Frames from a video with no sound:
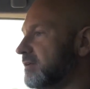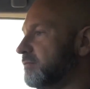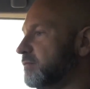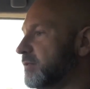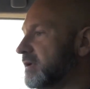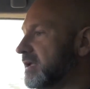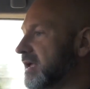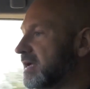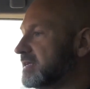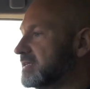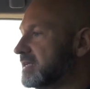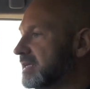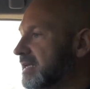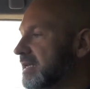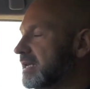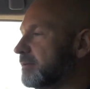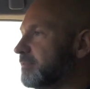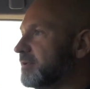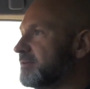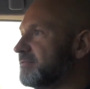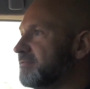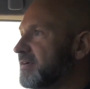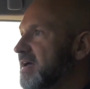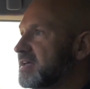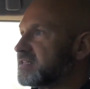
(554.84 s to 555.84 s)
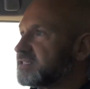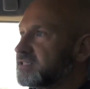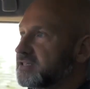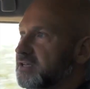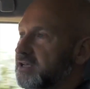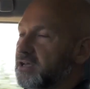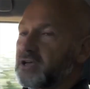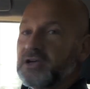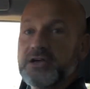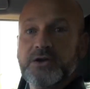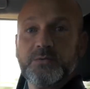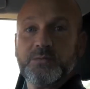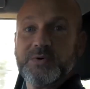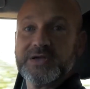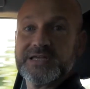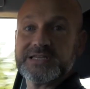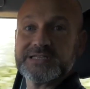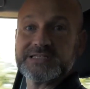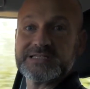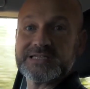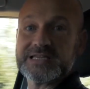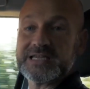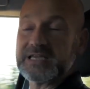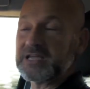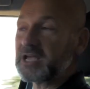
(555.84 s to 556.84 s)
if we get a little bit faster we can
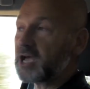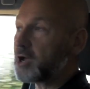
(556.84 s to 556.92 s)
see it